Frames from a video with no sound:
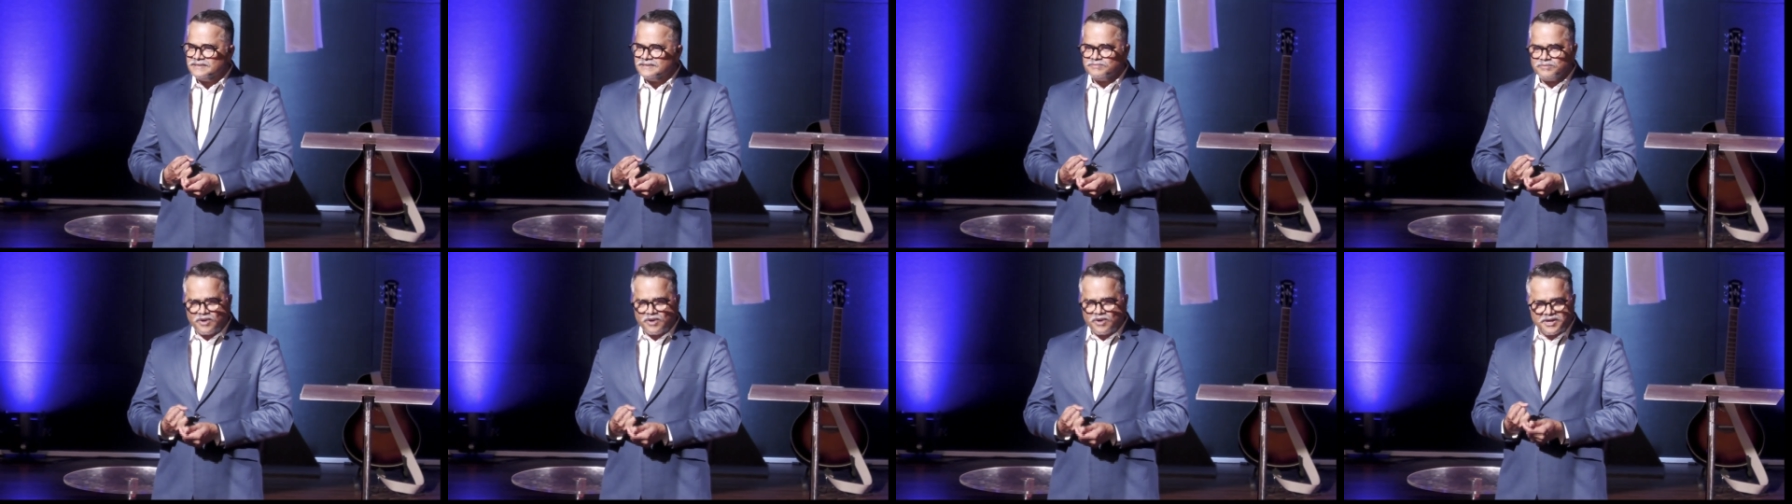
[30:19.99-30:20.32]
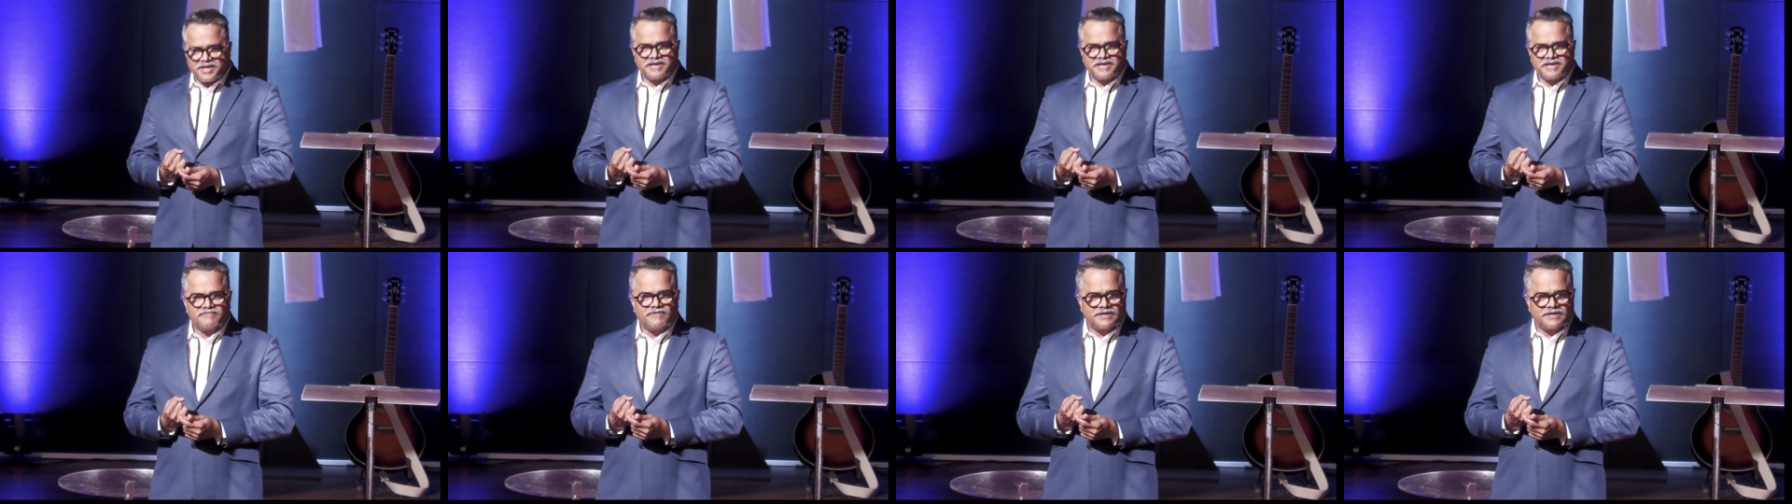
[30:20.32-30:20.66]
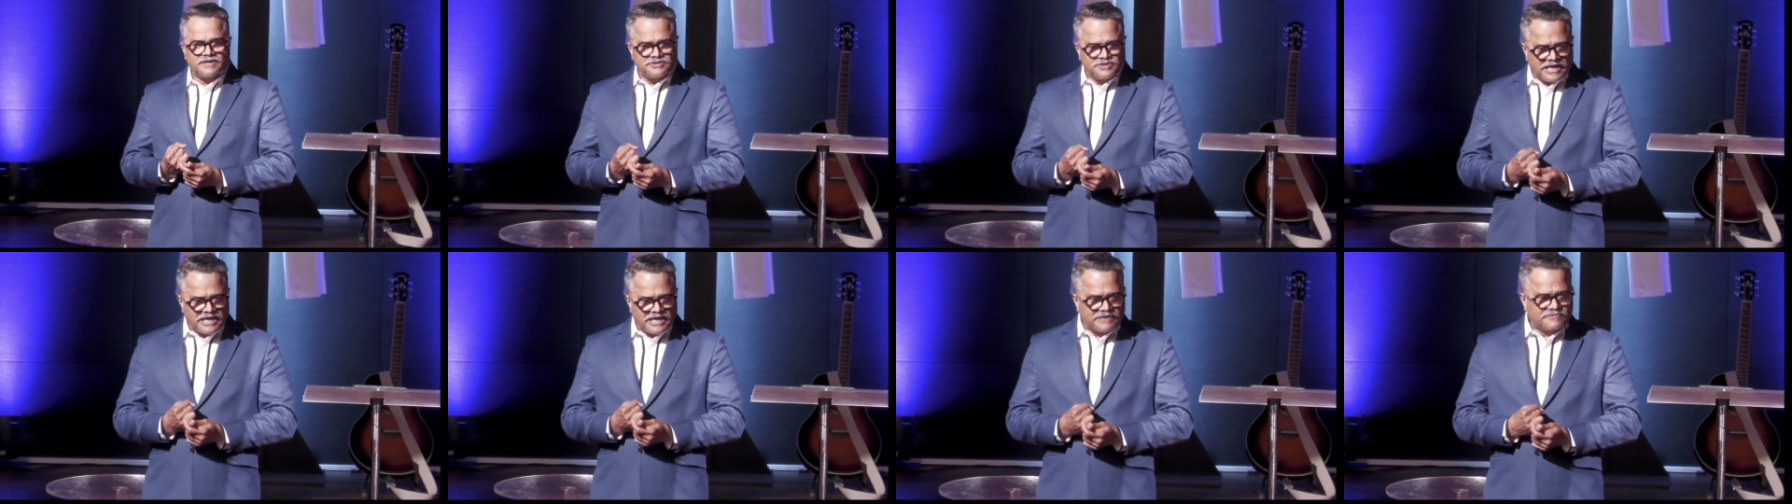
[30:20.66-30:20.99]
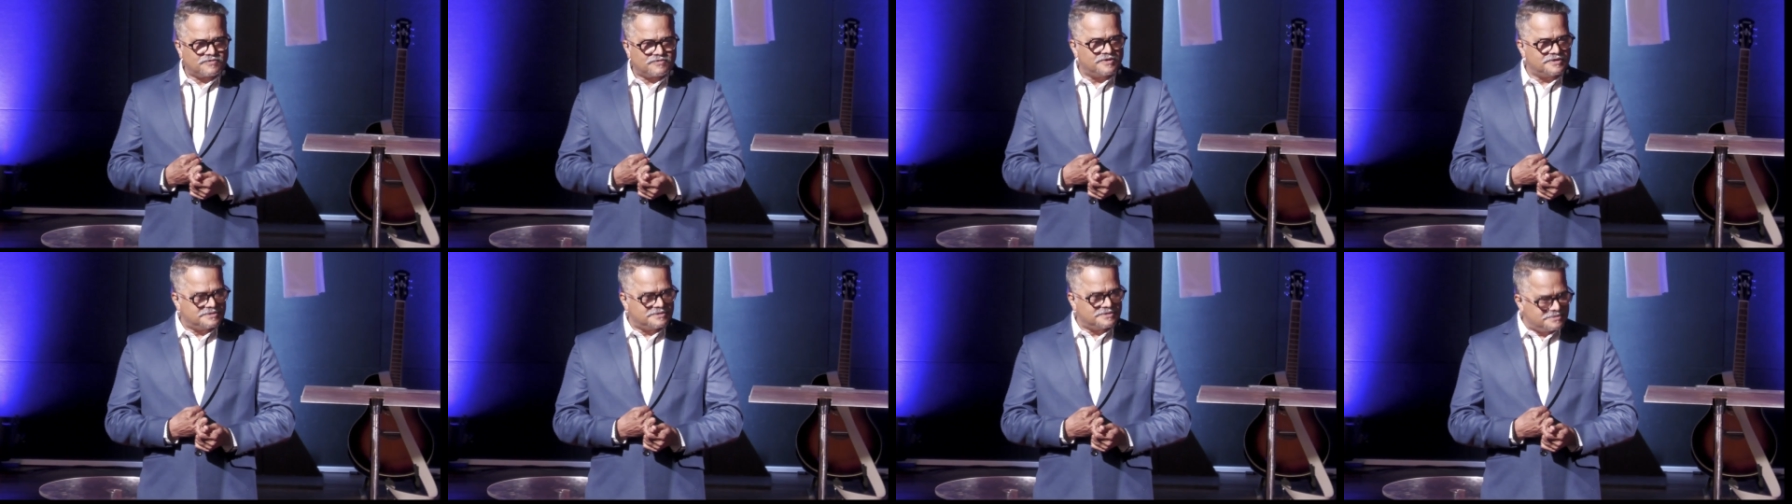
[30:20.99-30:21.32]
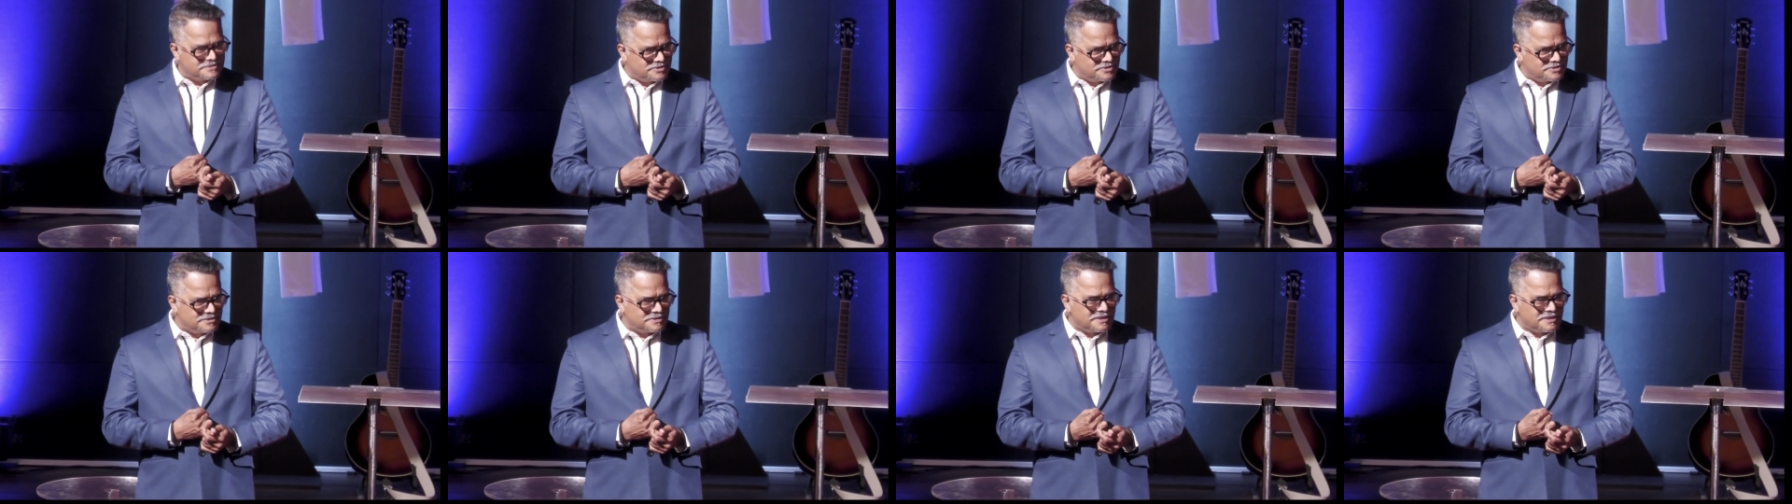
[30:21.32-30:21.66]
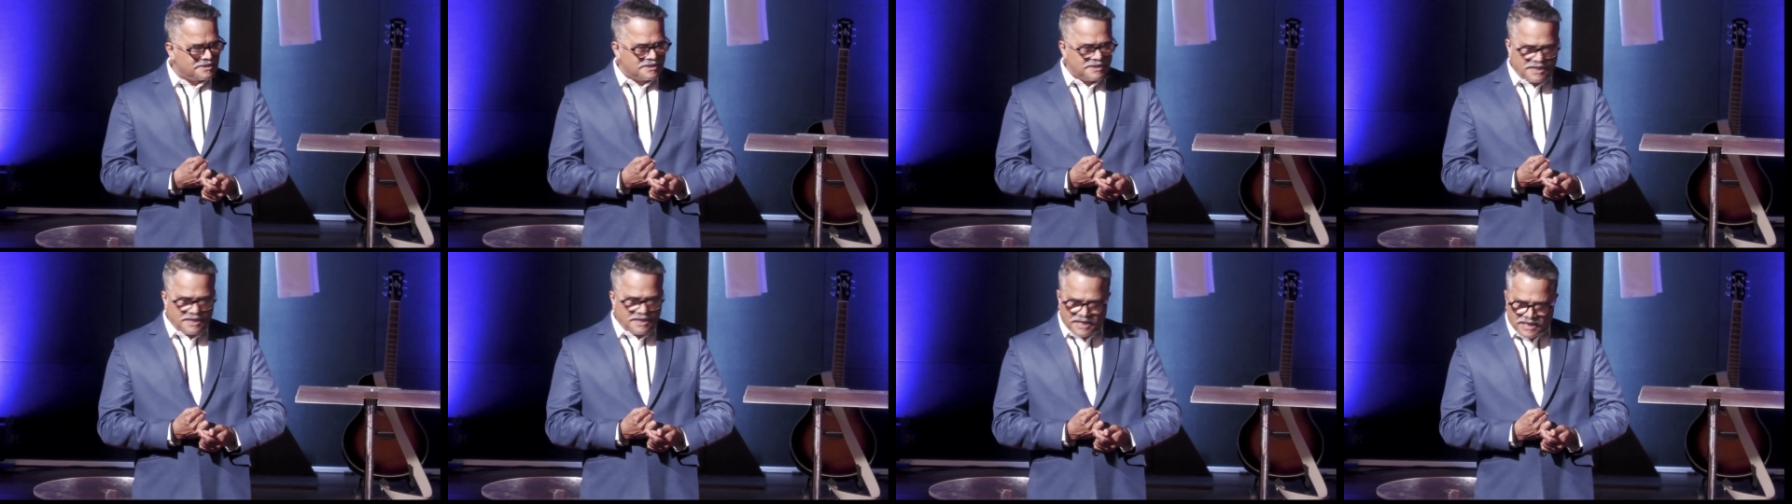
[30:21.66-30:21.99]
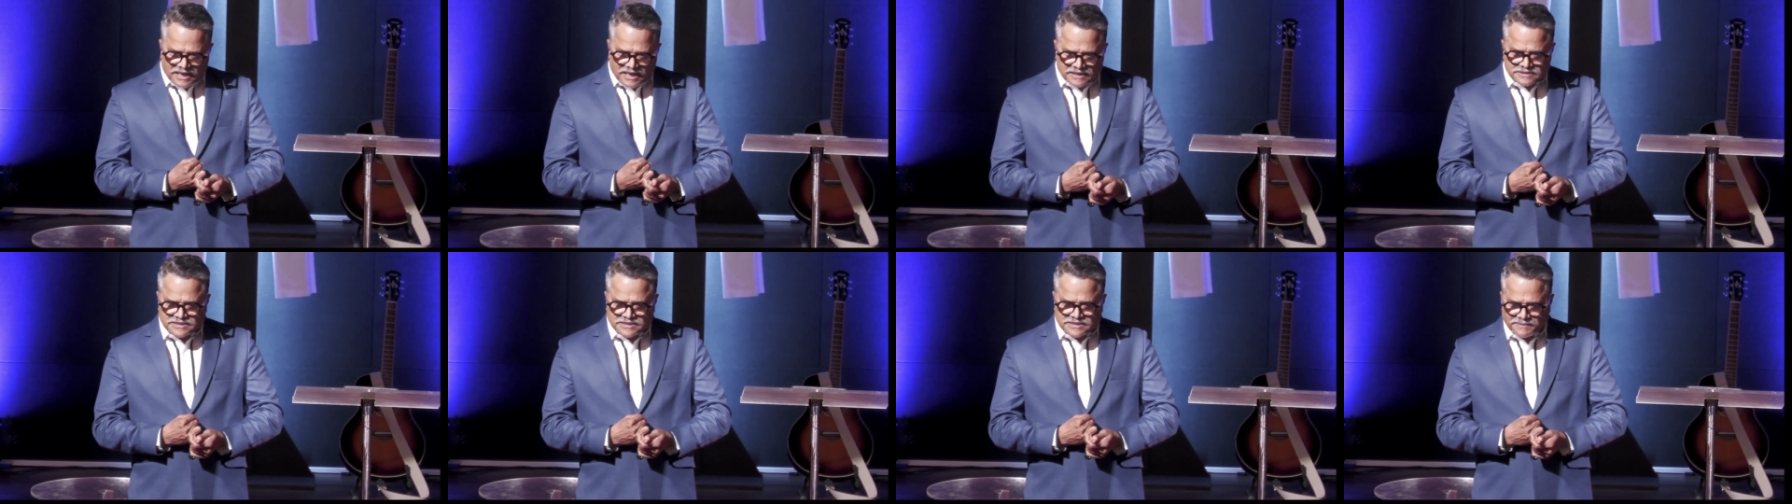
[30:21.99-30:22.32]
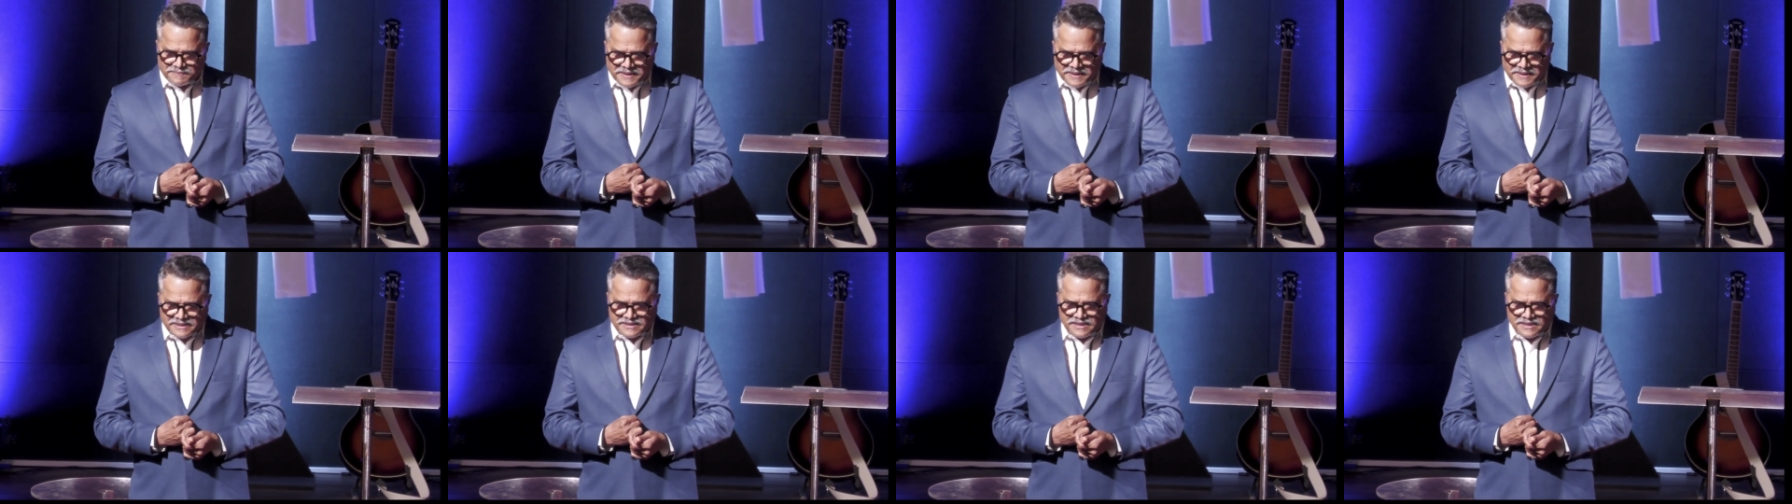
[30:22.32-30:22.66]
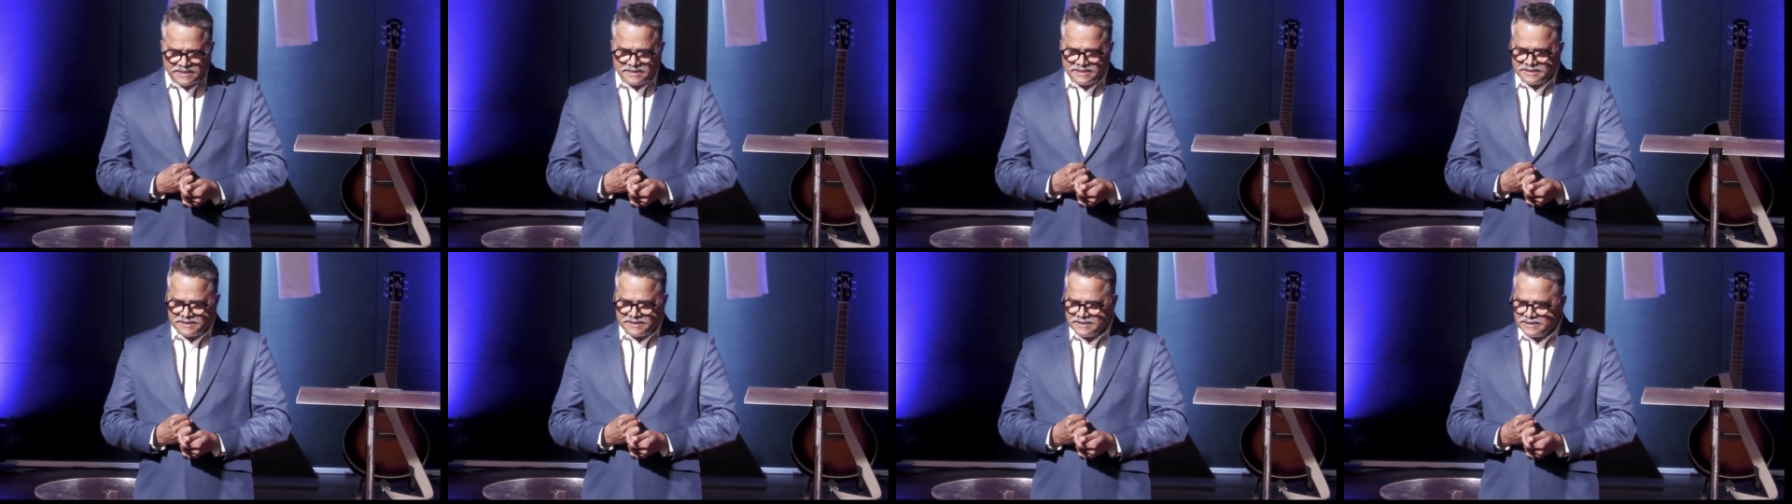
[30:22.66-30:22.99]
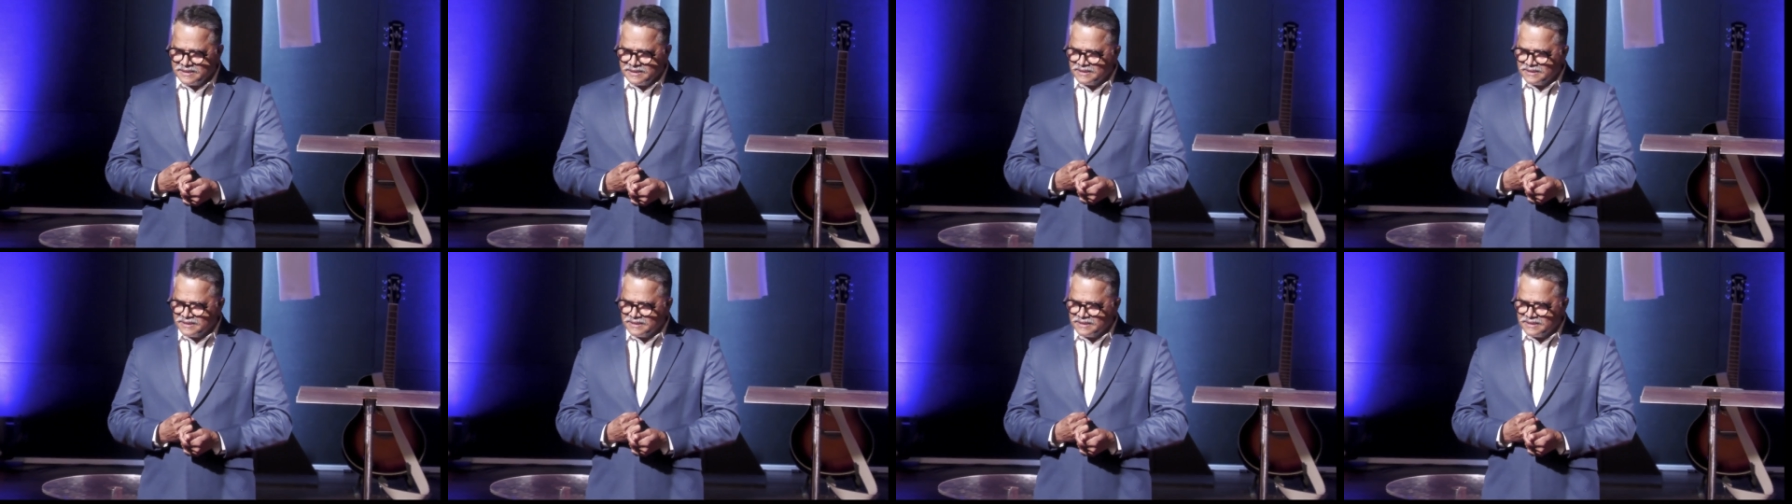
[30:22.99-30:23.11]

Morning, one jackfruit, chapati.